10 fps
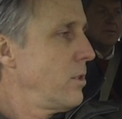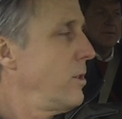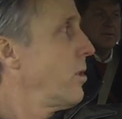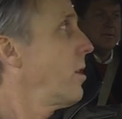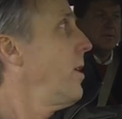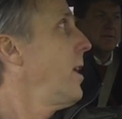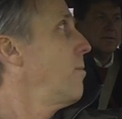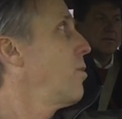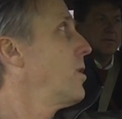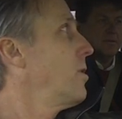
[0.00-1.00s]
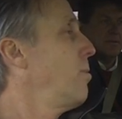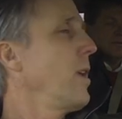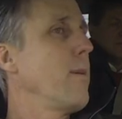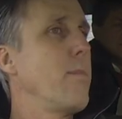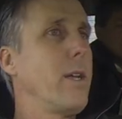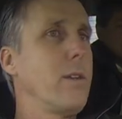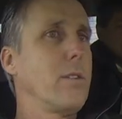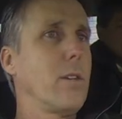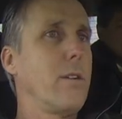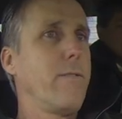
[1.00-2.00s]
He's going to go ahead and press the play button.
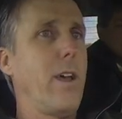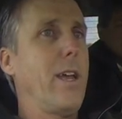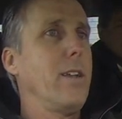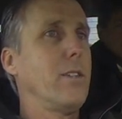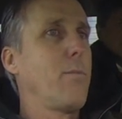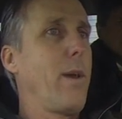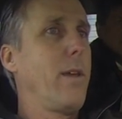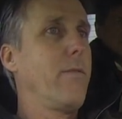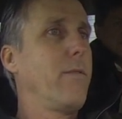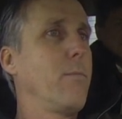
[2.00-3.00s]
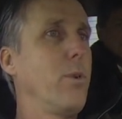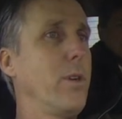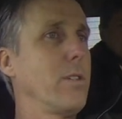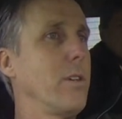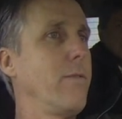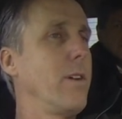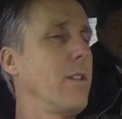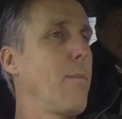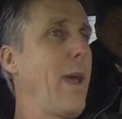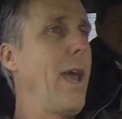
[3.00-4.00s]
It's going to find its put itself on
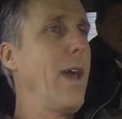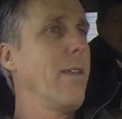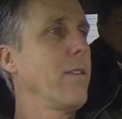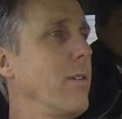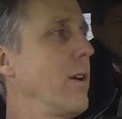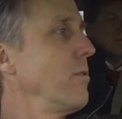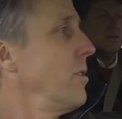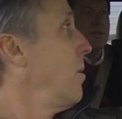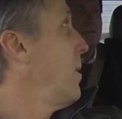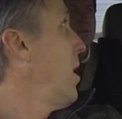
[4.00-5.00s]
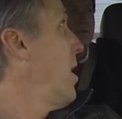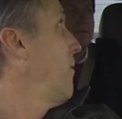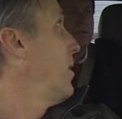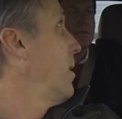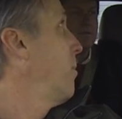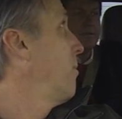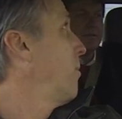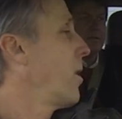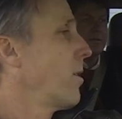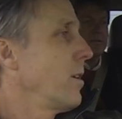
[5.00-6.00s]
the path. know, I was a little bit off when I
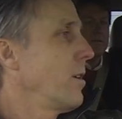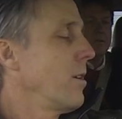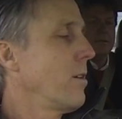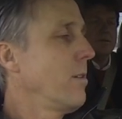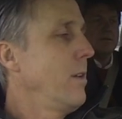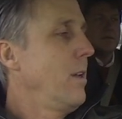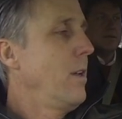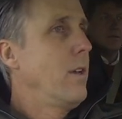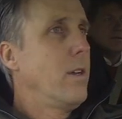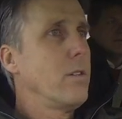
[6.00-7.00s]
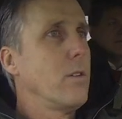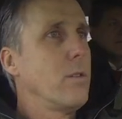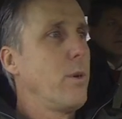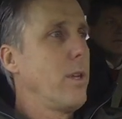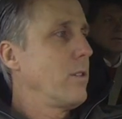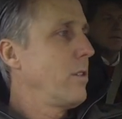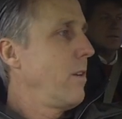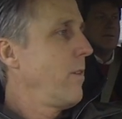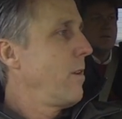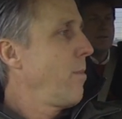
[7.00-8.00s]
parked it here, so it's putting
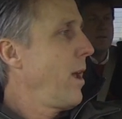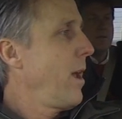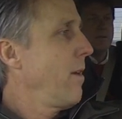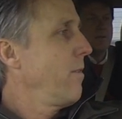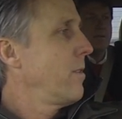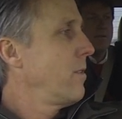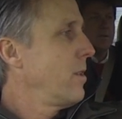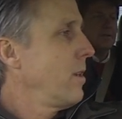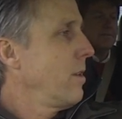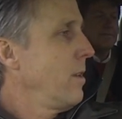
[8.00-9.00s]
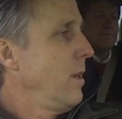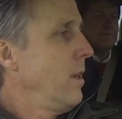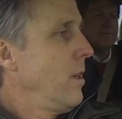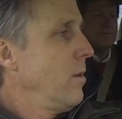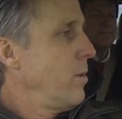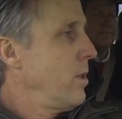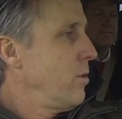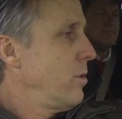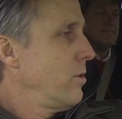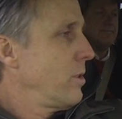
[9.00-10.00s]
itself on path. And uh, we
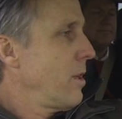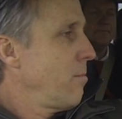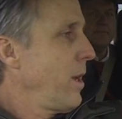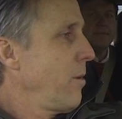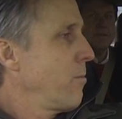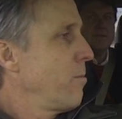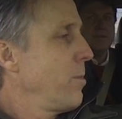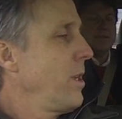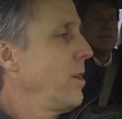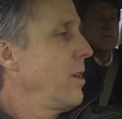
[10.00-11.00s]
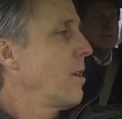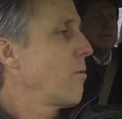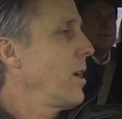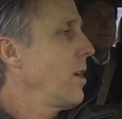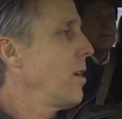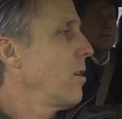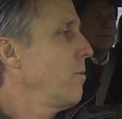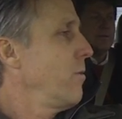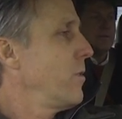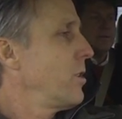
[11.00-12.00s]
do use a ping, pinion and a ring gear to
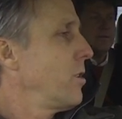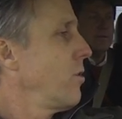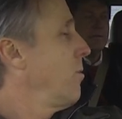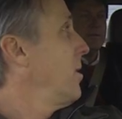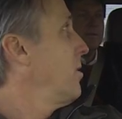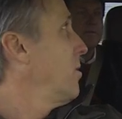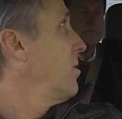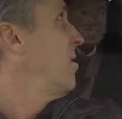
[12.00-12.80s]
move the steering wheel, so it's a